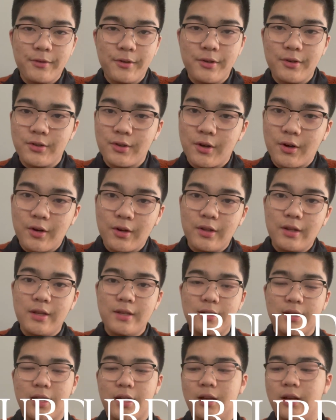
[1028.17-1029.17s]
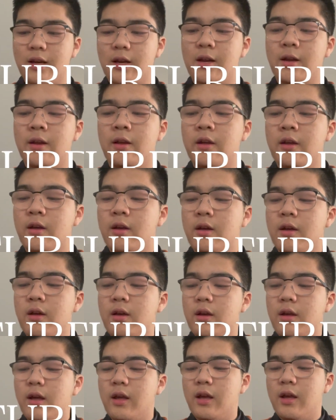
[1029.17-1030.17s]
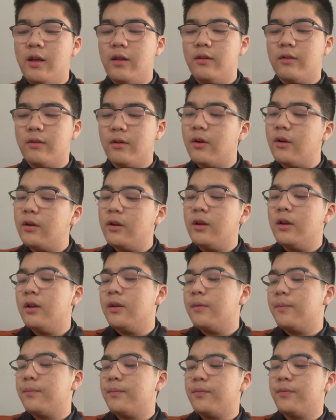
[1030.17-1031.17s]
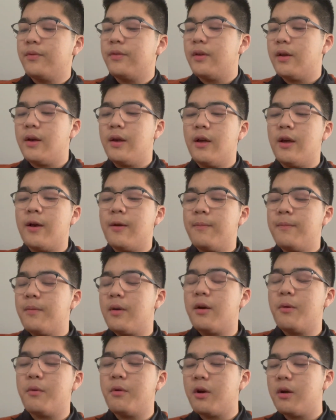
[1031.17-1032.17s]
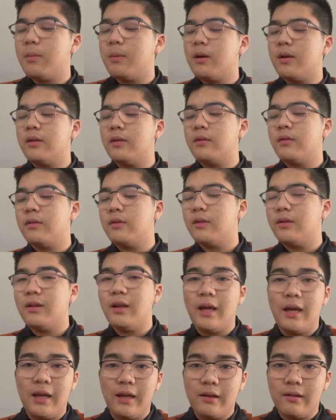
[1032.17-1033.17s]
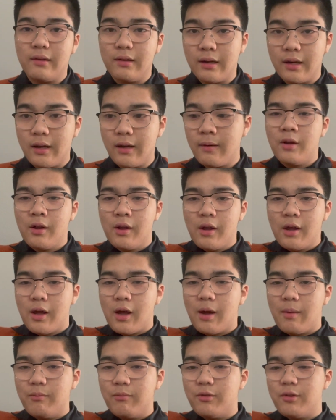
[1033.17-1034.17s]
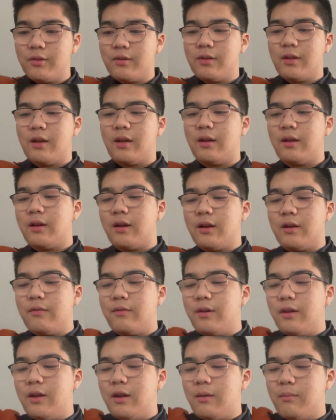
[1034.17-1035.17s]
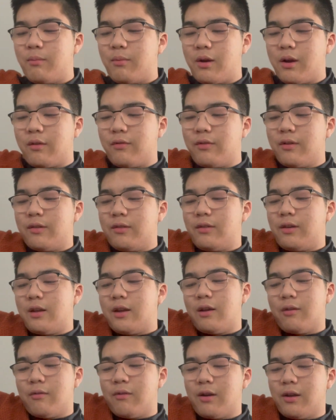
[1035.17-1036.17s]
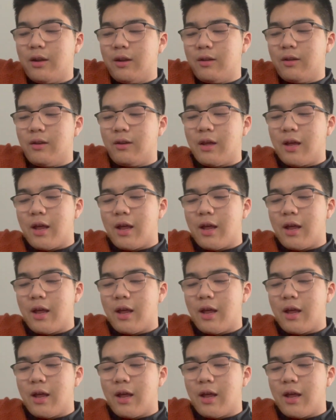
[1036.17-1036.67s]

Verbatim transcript: So it's currently Saturday, 8:30 a.m. I woke up at 8 today. I'm just like kind of eating breakfast, getting ready to get